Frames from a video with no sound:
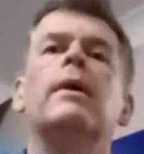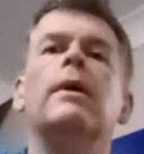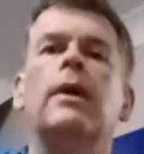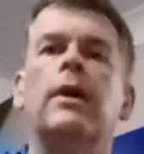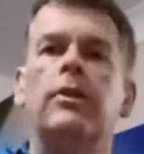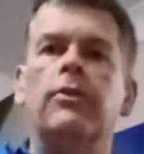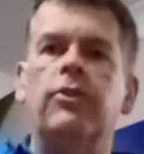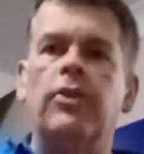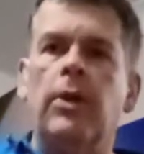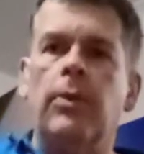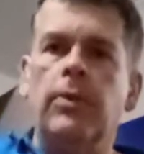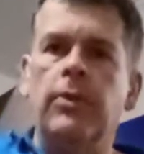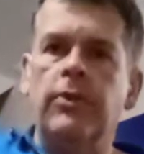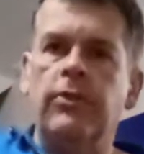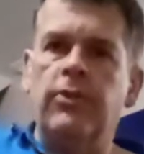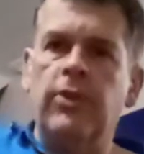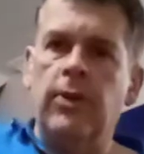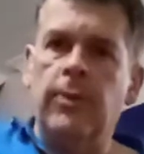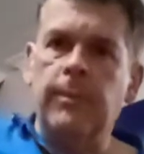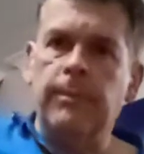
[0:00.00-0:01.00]
and so on and
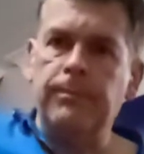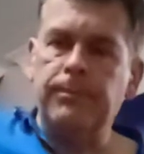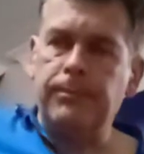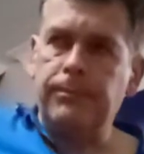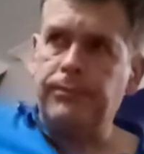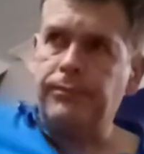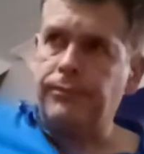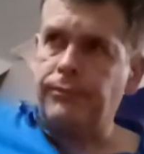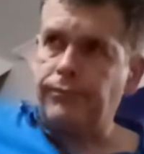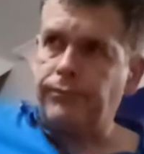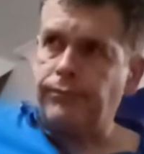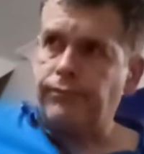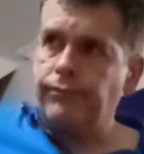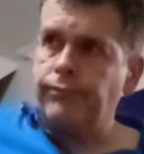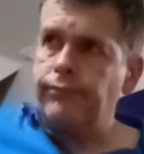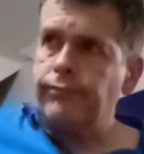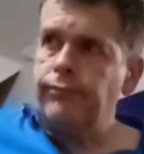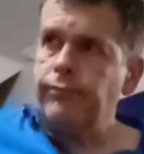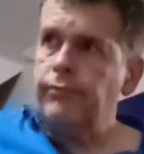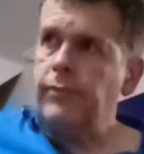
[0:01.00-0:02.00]
so on.
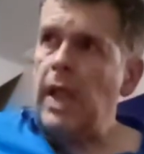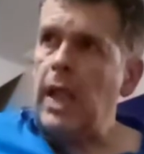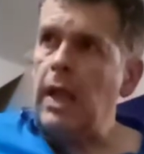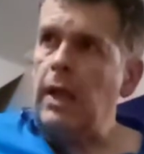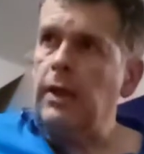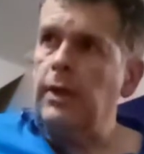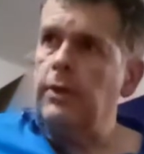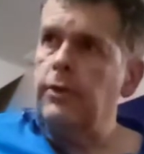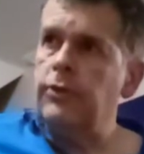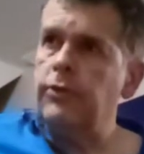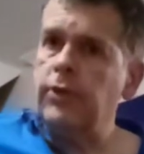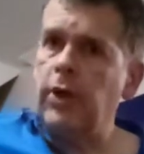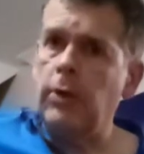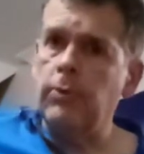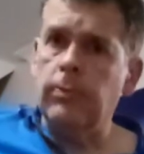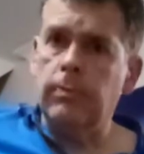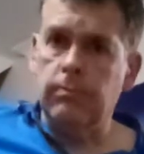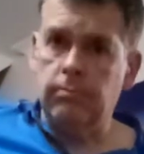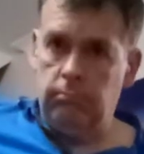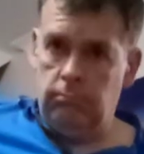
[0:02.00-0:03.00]
So